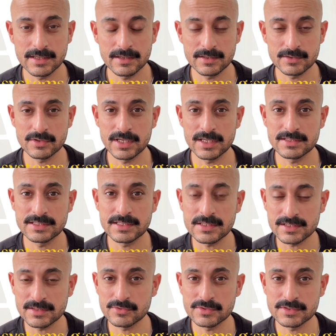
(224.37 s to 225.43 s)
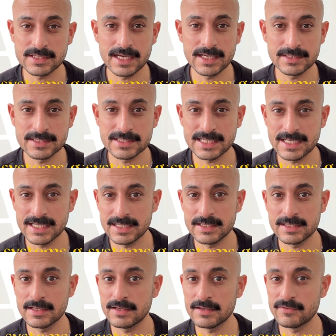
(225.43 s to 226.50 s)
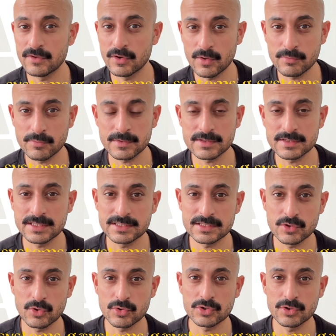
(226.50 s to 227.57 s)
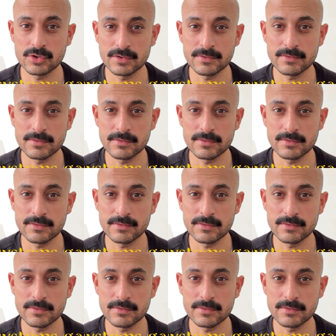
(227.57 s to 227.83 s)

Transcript: create systems that gain from disorder.